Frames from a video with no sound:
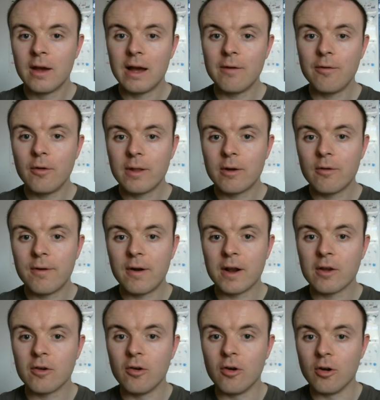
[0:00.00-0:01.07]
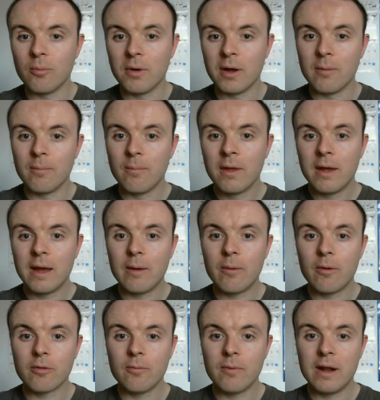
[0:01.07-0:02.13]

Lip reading: I thought they were very good, but I wasn't